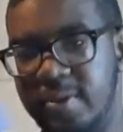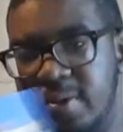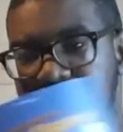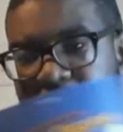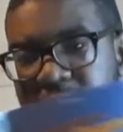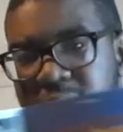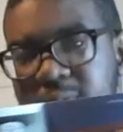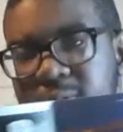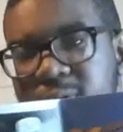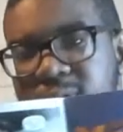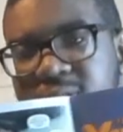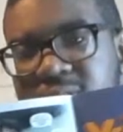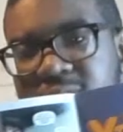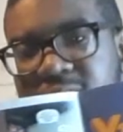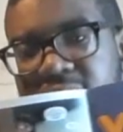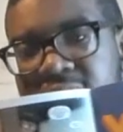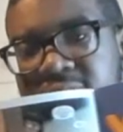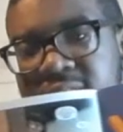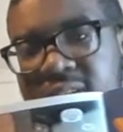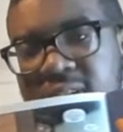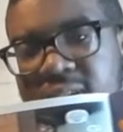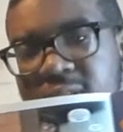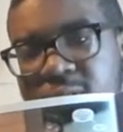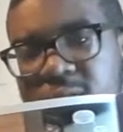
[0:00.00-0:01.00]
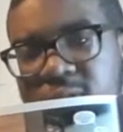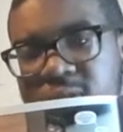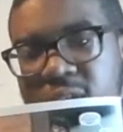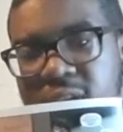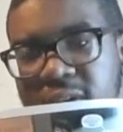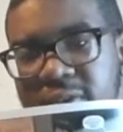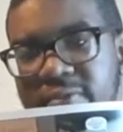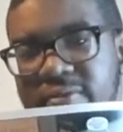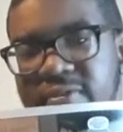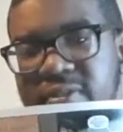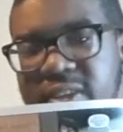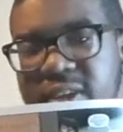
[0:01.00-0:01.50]
the principal kind of goes
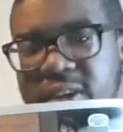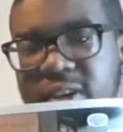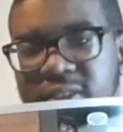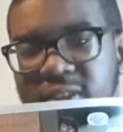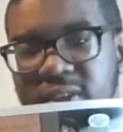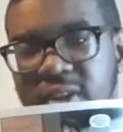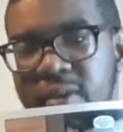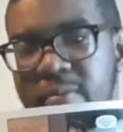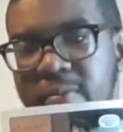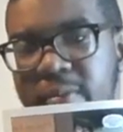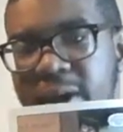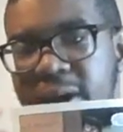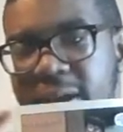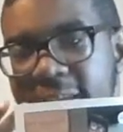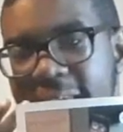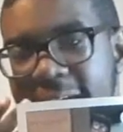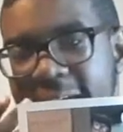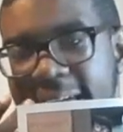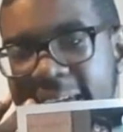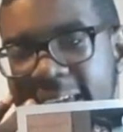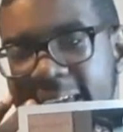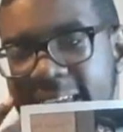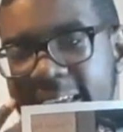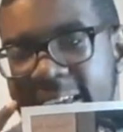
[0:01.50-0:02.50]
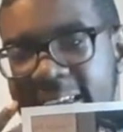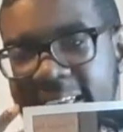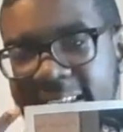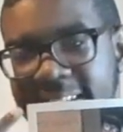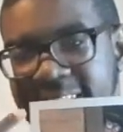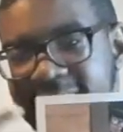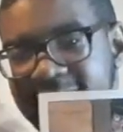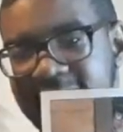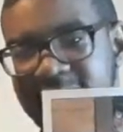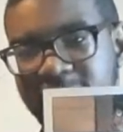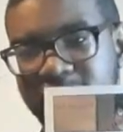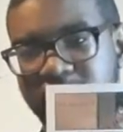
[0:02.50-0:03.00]
off and tells her about, like,
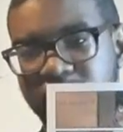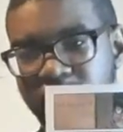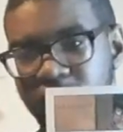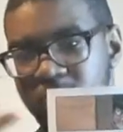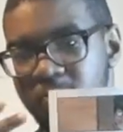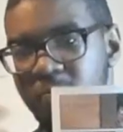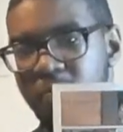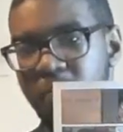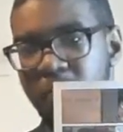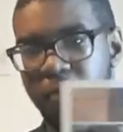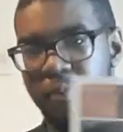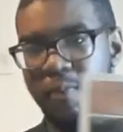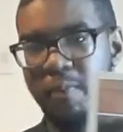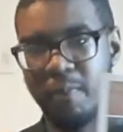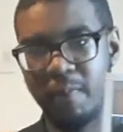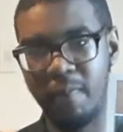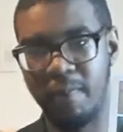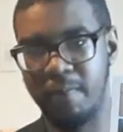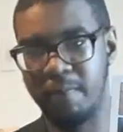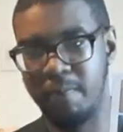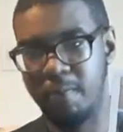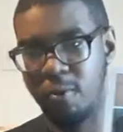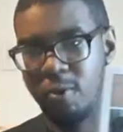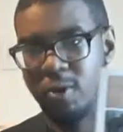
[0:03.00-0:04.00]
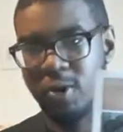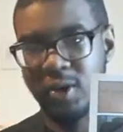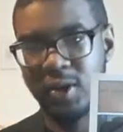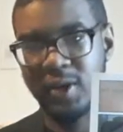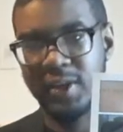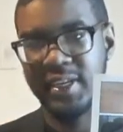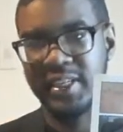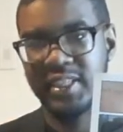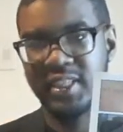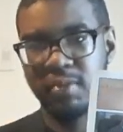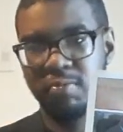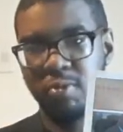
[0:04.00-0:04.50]
this is
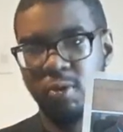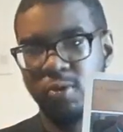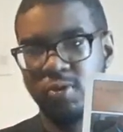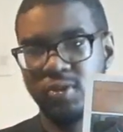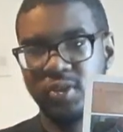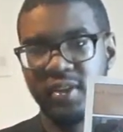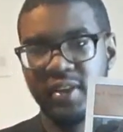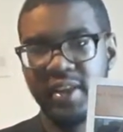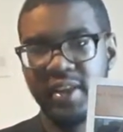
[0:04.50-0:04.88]
boringly supposed to,